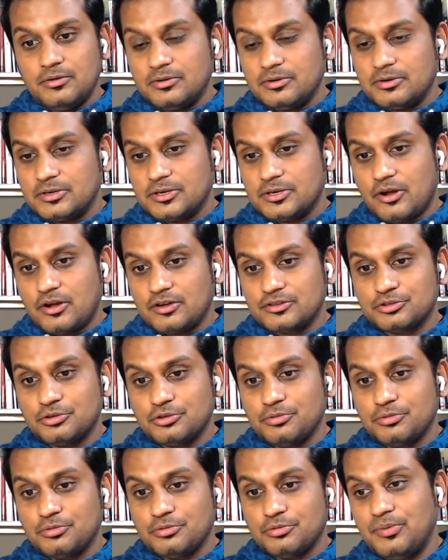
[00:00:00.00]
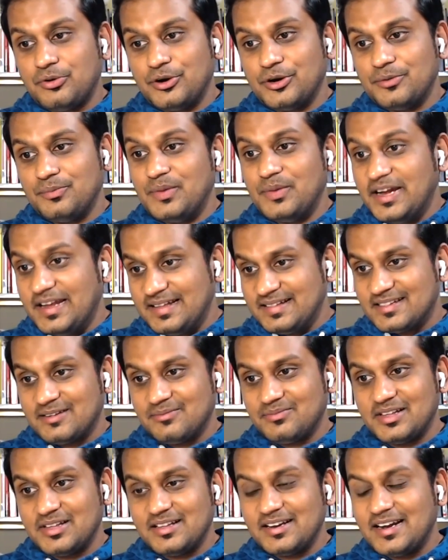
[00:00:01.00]
talks to me about building
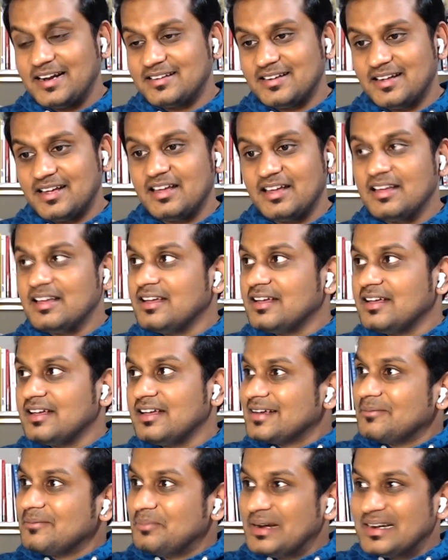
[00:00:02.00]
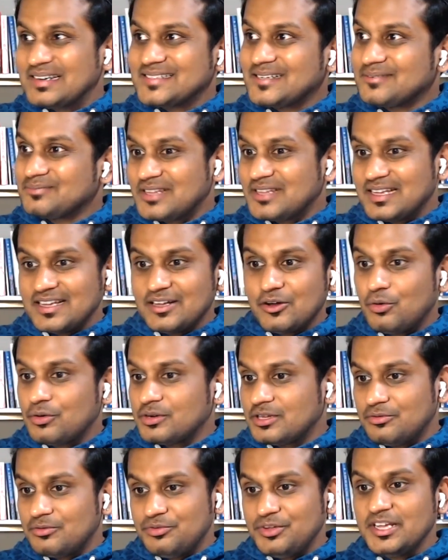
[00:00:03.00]
something, right? Say build something over
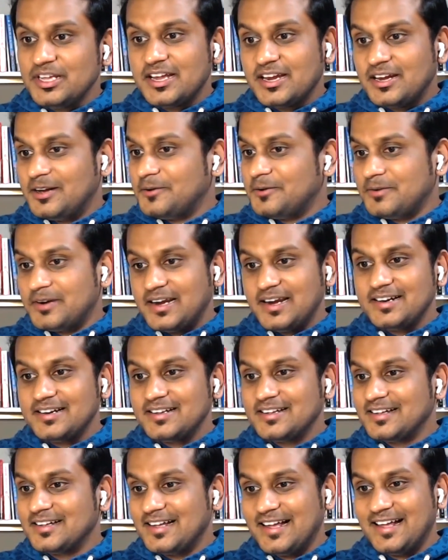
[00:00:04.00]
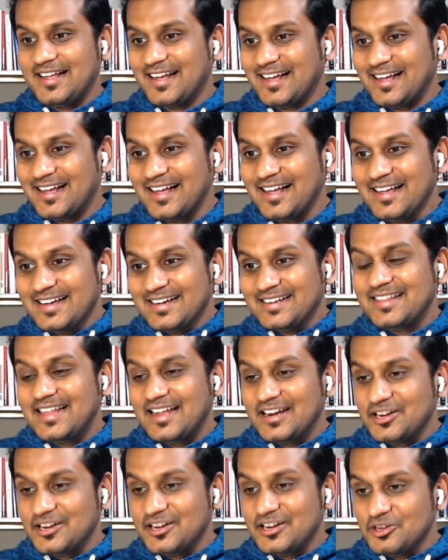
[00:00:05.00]
the weekend, right?
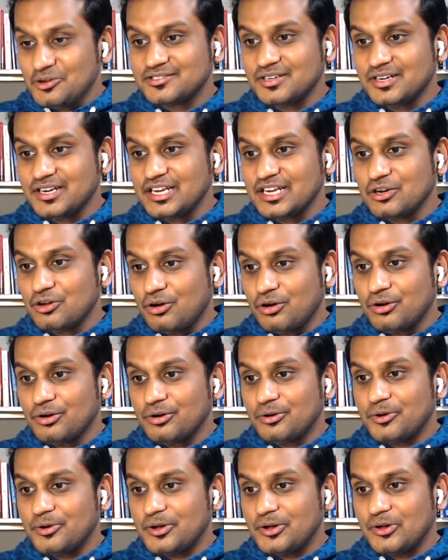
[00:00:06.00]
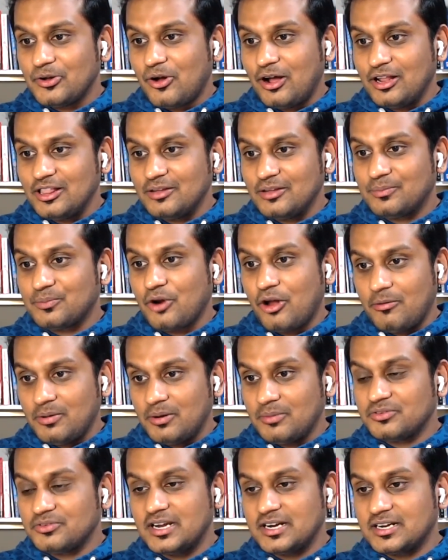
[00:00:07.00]
Then you'll actually know all the
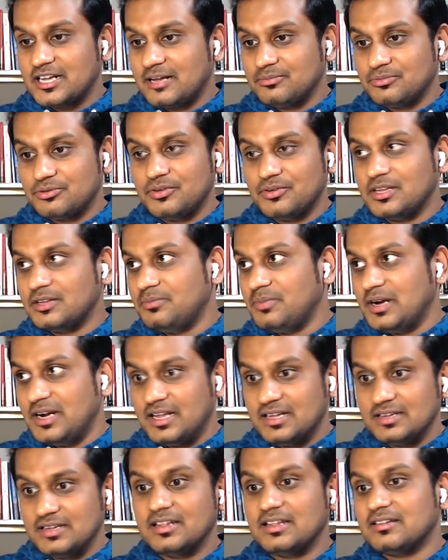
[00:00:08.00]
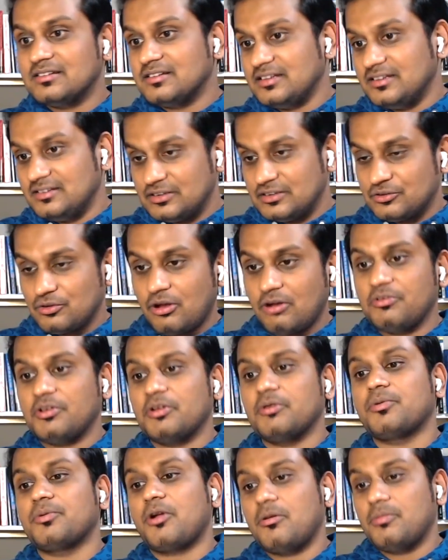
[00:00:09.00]
problems that comes with building this. Is it solving
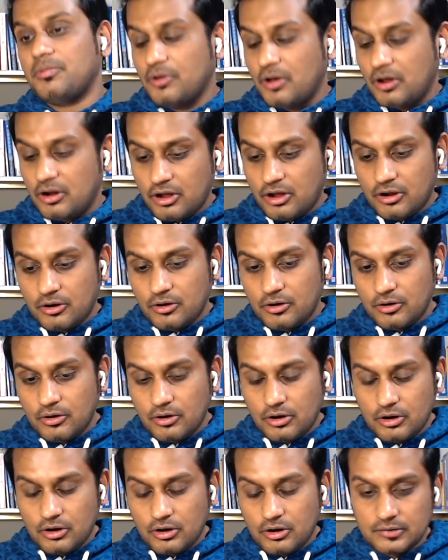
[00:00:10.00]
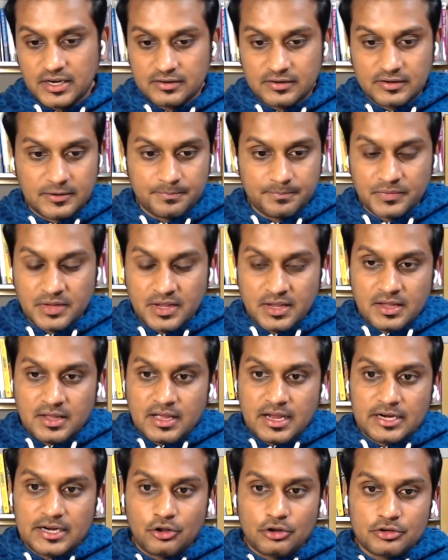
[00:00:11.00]
a problem? A lot of that.
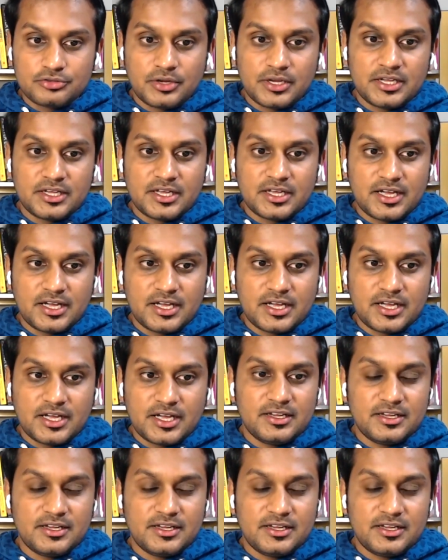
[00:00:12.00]
And also I